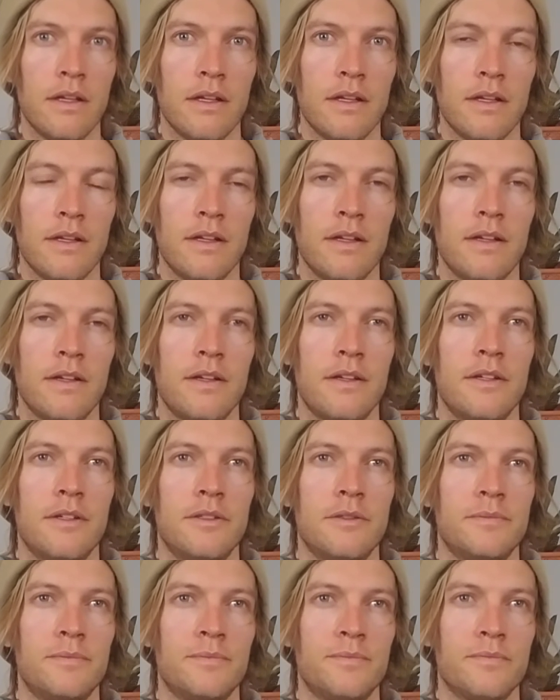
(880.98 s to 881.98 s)

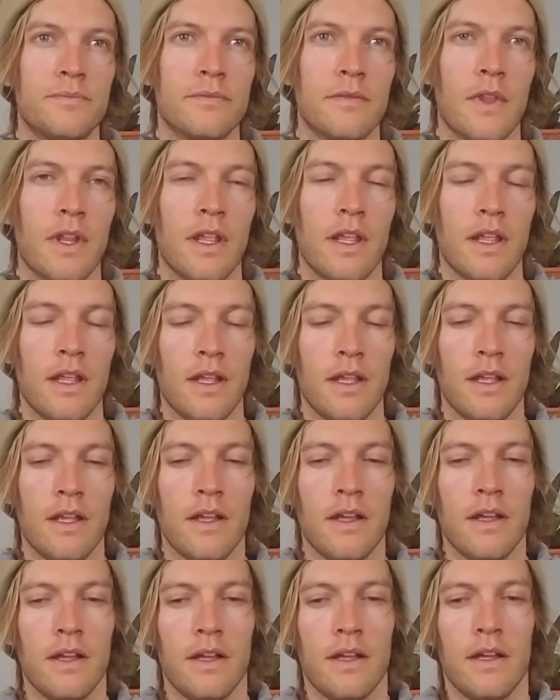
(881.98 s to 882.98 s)

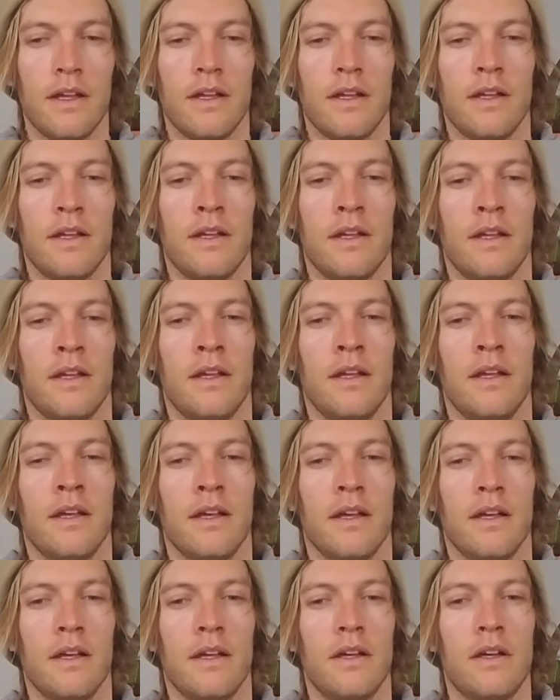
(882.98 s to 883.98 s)

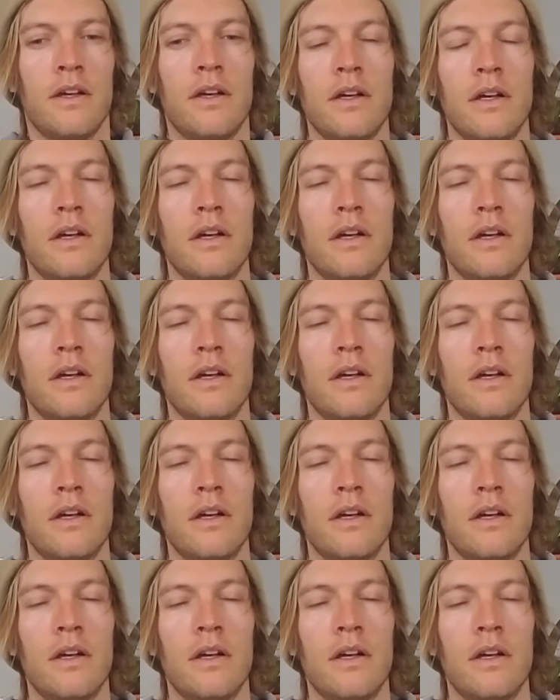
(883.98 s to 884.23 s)
[no speech]